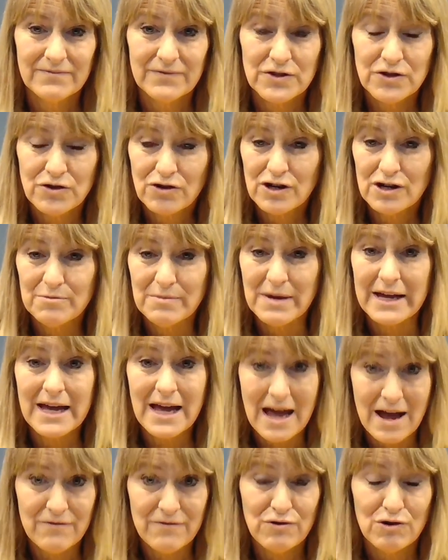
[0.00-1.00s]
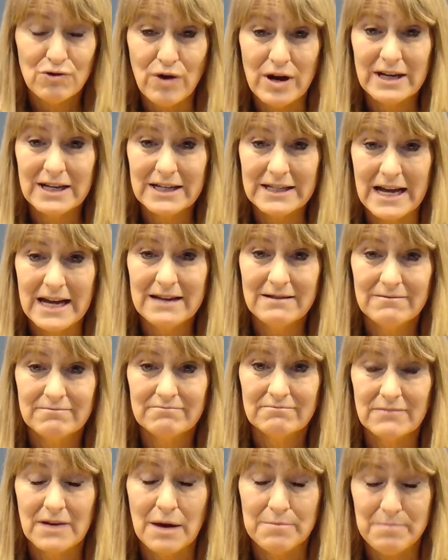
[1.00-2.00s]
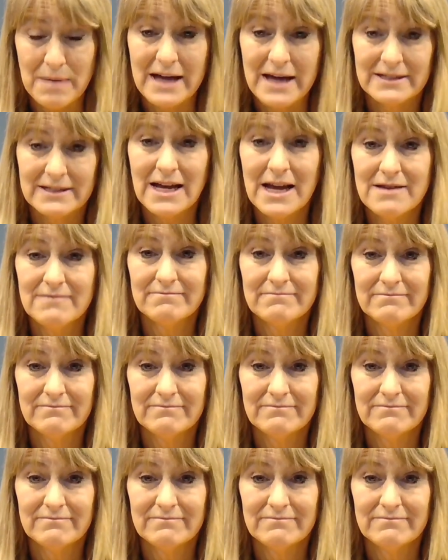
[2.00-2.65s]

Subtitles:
You're going to make every rainy day a bad day?